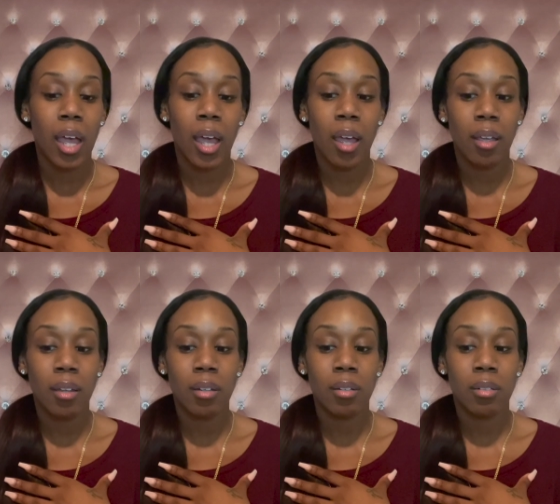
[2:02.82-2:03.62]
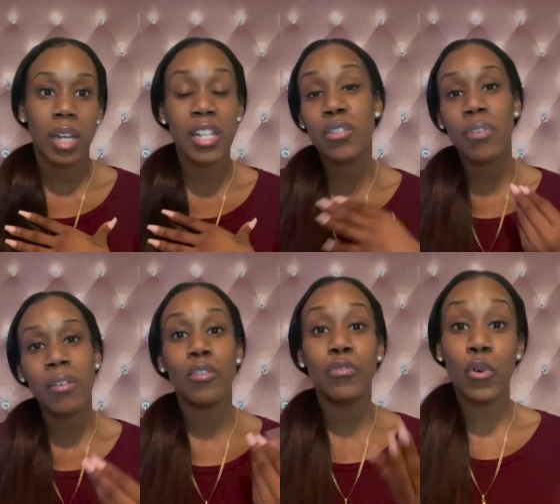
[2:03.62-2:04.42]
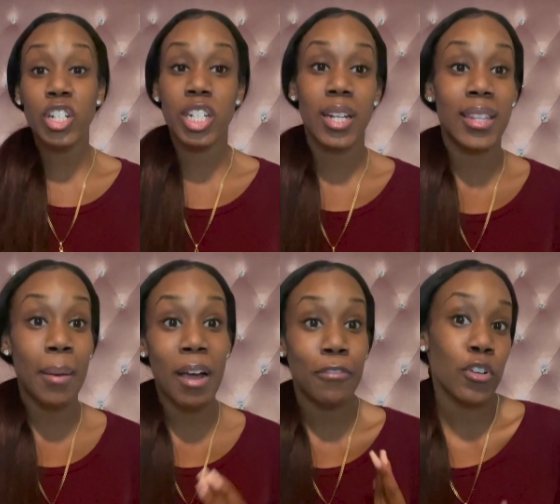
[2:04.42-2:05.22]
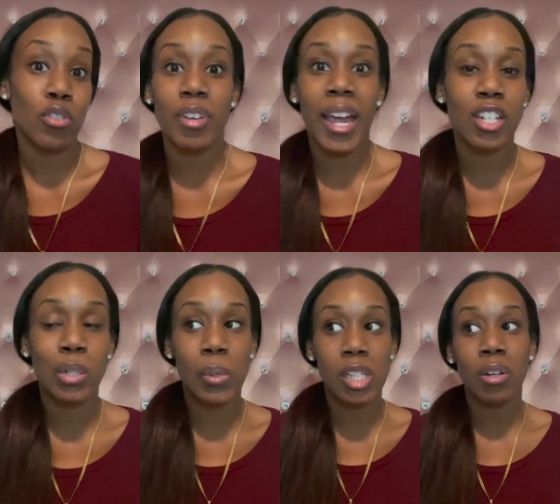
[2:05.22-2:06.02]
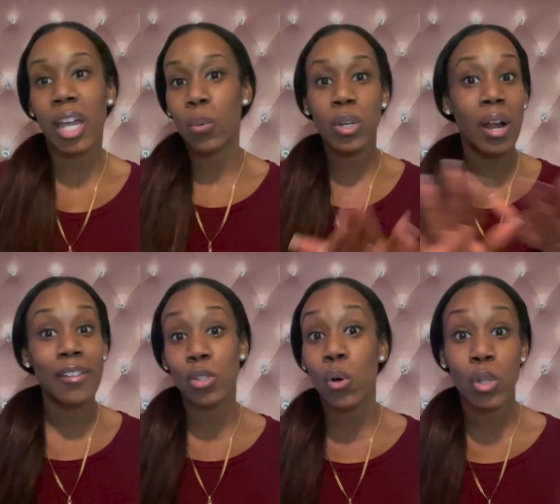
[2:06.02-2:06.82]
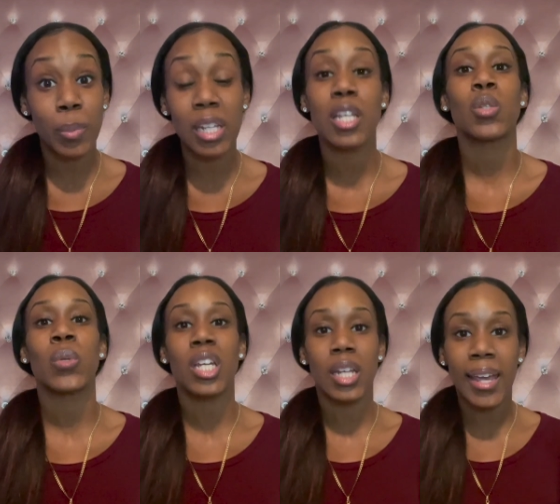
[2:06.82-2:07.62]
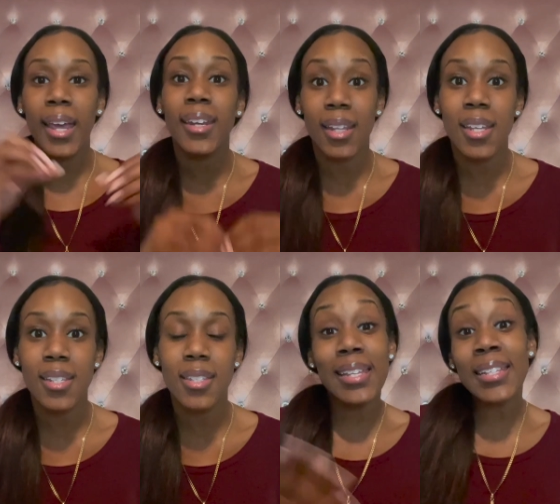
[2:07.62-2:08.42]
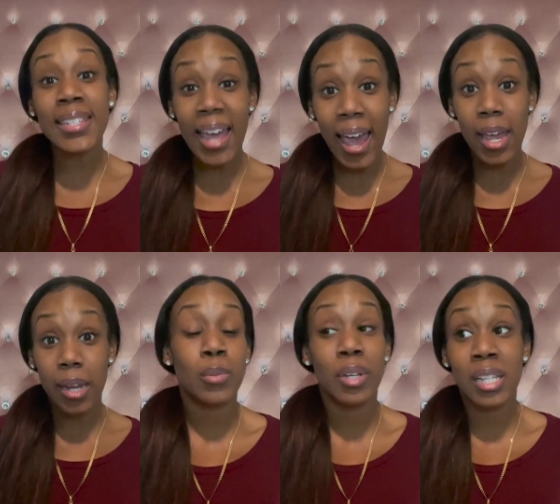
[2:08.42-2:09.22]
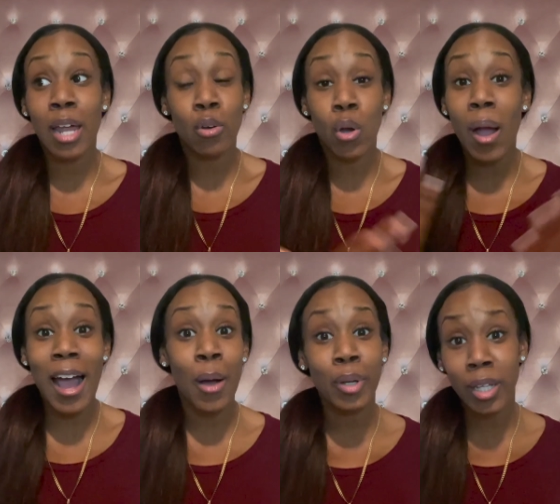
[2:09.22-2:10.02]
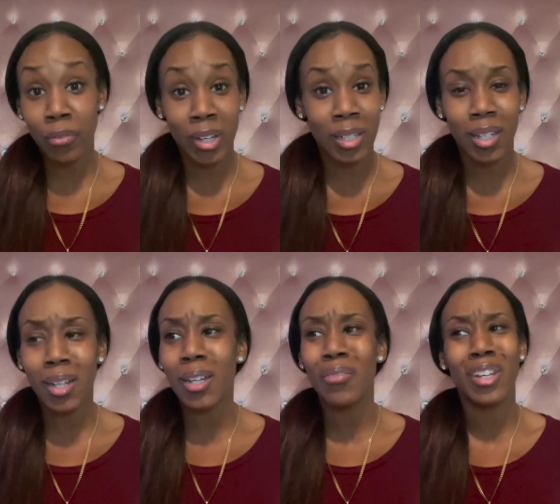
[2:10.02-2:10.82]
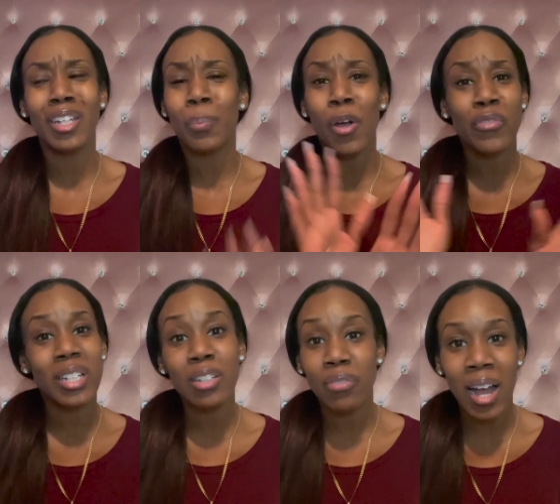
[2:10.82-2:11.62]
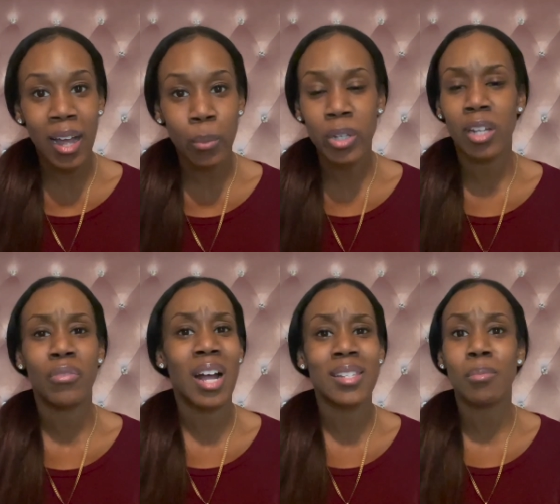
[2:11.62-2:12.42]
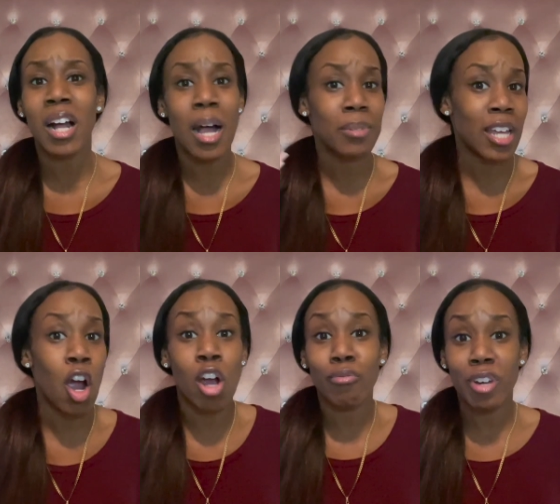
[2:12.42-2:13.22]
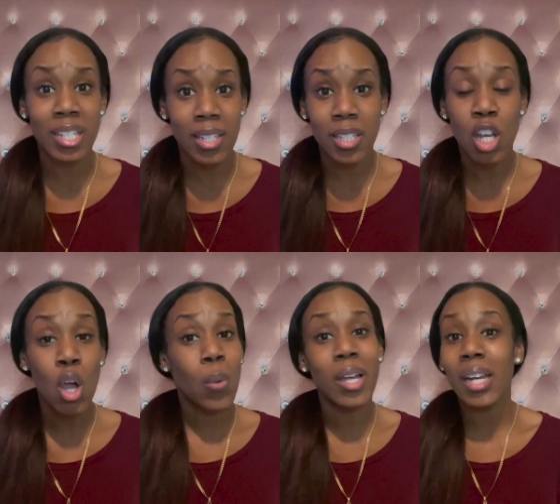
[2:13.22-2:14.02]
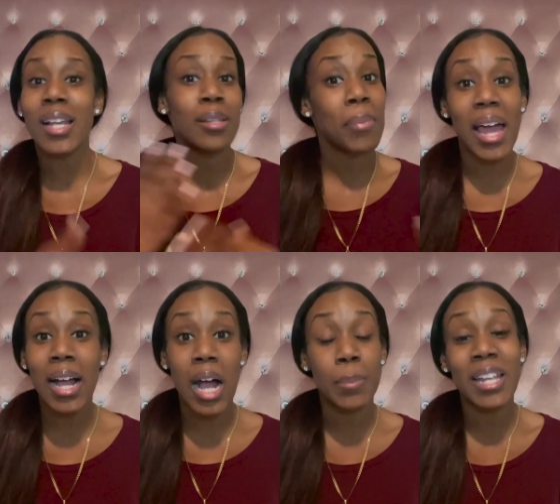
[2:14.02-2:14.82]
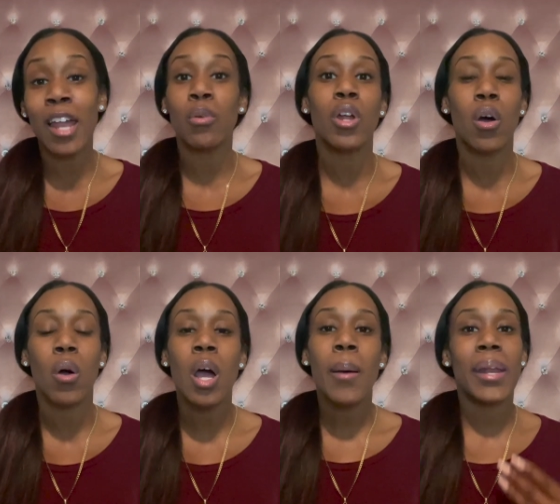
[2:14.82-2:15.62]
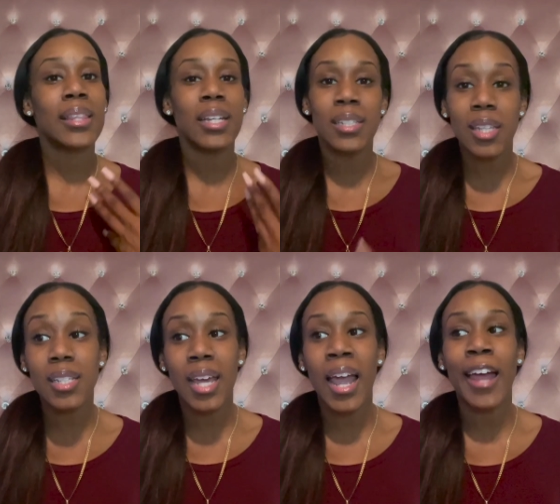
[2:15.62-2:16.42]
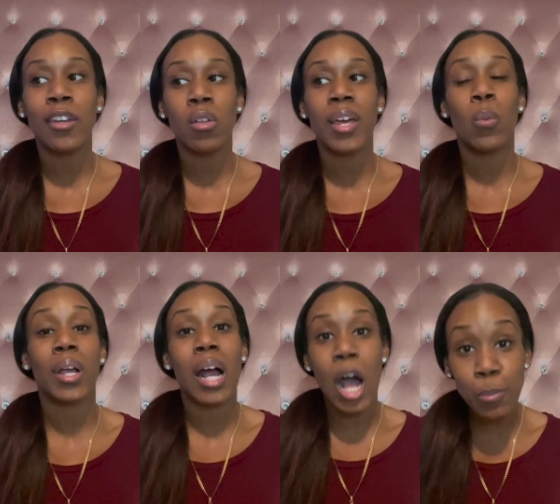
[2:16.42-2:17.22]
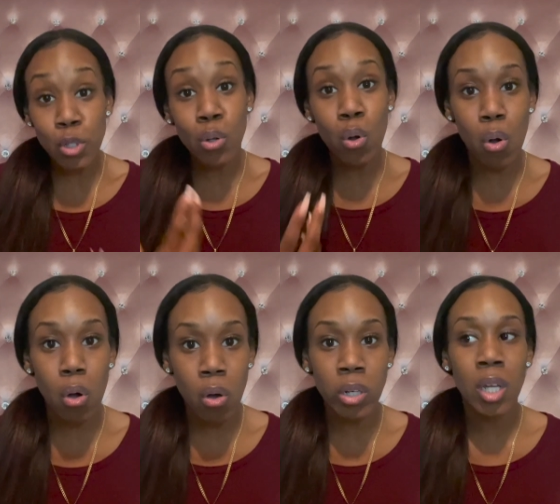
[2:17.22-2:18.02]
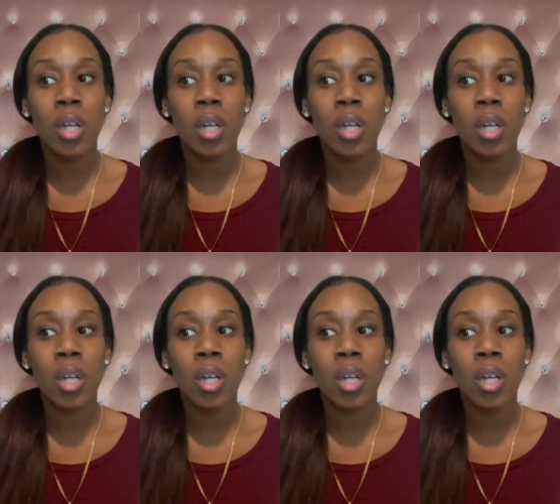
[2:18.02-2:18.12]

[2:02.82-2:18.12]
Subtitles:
And it's very unfortunate that my first reaction was, okay, we don't have to call the police. We can handle this. It's sad because I don't know how it could have ended. It could have ended perfectly fine. We could have got some cops that aren't racist. We could have got some black cops. I don't know. But at the end of the day, I know that when cops are called,